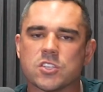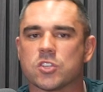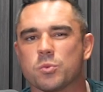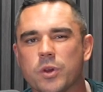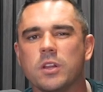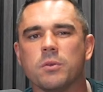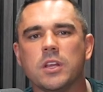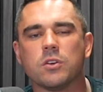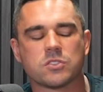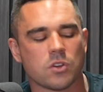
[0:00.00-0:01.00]
So it's a really,
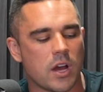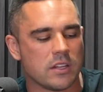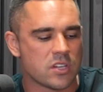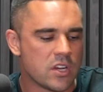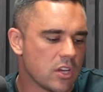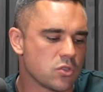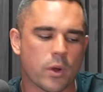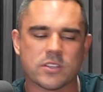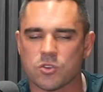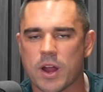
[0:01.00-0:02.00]
really good signs. It's
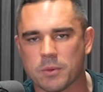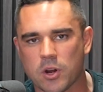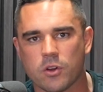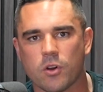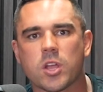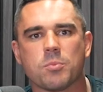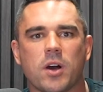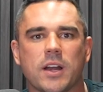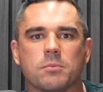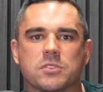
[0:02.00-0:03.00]
always great when
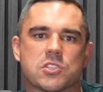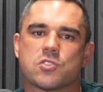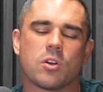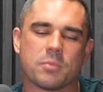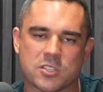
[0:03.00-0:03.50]
owner-occupier numbers are strong,